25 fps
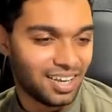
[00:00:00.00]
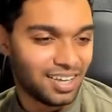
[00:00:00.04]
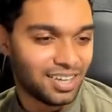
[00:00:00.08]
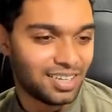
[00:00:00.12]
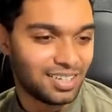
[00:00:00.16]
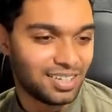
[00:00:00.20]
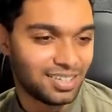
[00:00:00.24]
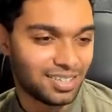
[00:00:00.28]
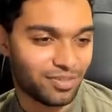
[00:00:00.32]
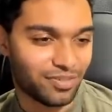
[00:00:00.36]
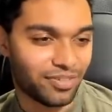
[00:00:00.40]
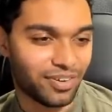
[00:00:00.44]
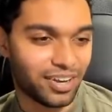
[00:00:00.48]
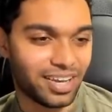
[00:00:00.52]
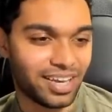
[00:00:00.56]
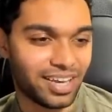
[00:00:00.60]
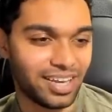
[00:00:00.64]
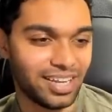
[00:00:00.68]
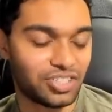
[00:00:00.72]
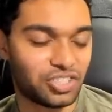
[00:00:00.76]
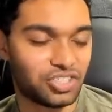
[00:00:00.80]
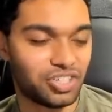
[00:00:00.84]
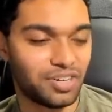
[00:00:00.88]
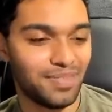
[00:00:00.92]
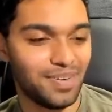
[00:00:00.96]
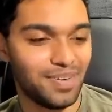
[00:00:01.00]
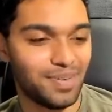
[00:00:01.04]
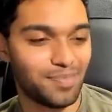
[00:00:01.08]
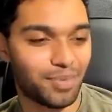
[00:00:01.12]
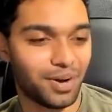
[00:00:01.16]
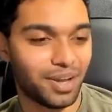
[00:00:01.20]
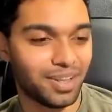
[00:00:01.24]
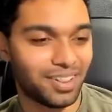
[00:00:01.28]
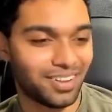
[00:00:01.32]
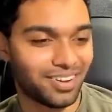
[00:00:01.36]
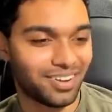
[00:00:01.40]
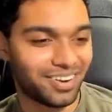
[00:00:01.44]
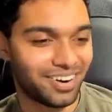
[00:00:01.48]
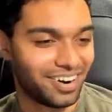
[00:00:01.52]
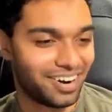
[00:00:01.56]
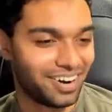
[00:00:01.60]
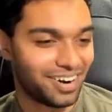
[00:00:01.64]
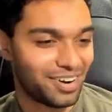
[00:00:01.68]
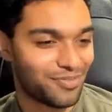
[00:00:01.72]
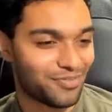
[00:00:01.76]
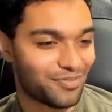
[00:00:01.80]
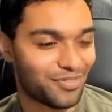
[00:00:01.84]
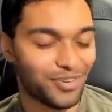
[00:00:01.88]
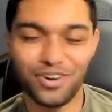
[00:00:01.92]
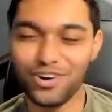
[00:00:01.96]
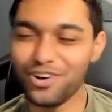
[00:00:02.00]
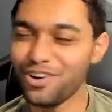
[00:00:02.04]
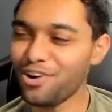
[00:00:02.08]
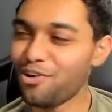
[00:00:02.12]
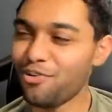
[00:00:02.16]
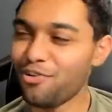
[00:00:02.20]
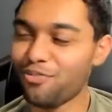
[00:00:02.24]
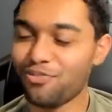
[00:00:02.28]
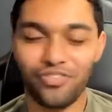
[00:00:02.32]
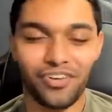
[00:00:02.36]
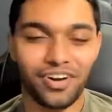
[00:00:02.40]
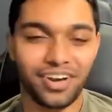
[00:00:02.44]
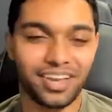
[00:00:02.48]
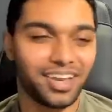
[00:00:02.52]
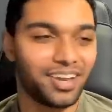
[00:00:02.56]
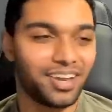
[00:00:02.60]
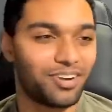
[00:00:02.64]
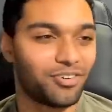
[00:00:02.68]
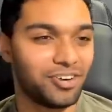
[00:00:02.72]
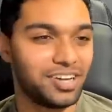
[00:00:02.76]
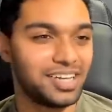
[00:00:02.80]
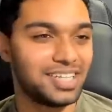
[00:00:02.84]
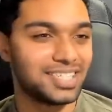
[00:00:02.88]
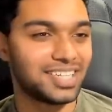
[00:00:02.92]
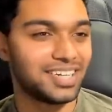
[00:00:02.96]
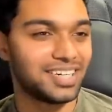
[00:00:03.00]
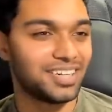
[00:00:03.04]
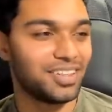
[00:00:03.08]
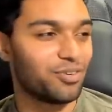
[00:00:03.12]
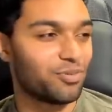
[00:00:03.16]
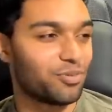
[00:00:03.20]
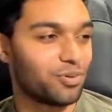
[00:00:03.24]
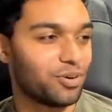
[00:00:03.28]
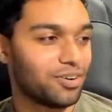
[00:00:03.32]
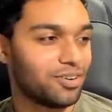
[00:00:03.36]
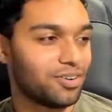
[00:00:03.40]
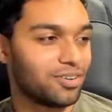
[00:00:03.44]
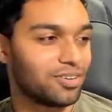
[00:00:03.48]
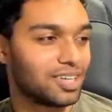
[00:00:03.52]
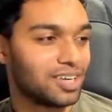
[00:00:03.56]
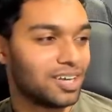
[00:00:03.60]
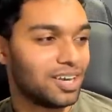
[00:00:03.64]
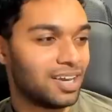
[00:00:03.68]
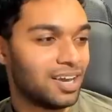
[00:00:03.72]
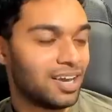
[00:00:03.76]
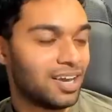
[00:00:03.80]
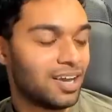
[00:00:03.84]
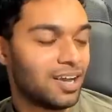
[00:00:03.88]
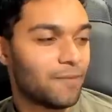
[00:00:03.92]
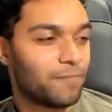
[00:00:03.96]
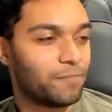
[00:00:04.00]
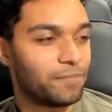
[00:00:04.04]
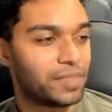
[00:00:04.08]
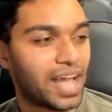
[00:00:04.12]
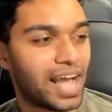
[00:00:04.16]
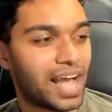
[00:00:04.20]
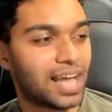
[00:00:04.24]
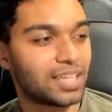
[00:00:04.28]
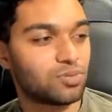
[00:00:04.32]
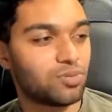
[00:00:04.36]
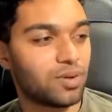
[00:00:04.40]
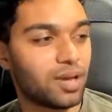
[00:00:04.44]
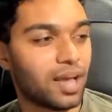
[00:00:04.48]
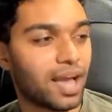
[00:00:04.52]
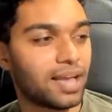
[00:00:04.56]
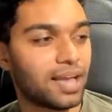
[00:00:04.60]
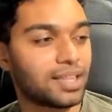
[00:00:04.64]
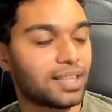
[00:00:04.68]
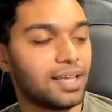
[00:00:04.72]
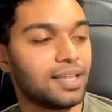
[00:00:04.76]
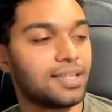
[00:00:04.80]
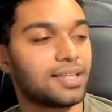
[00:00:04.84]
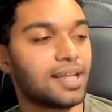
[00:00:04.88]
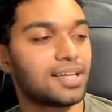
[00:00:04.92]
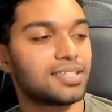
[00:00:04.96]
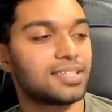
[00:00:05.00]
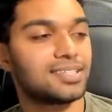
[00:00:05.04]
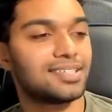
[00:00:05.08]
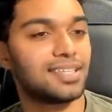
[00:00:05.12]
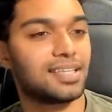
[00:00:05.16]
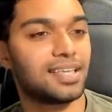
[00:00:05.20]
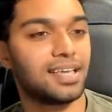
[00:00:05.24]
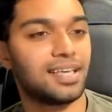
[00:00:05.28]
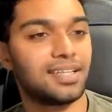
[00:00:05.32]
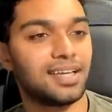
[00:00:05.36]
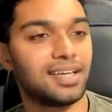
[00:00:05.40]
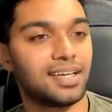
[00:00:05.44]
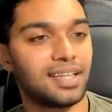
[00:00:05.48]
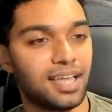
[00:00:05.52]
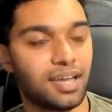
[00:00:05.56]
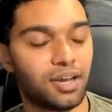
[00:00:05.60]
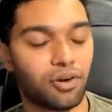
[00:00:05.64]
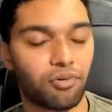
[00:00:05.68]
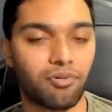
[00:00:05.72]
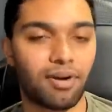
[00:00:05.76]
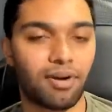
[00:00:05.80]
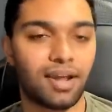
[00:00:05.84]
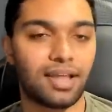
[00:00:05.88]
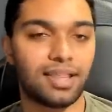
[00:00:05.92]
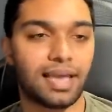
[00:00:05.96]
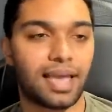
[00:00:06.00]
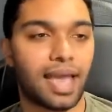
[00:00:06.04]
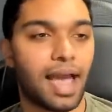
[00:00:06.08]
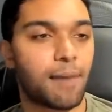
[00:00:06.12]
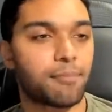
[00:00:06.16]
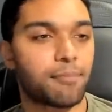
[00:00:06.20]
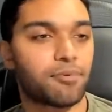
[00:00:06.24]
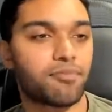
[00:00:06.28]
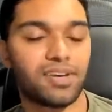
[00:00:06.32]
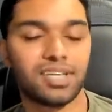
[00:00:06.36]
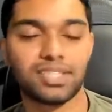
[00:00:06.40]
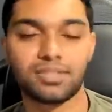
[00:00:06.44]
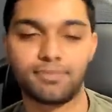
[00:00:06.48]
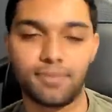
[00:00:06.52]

It's fucking Jimmy Butler. For no fucking reason in the world. that's what I think. That's the thing that like really captivates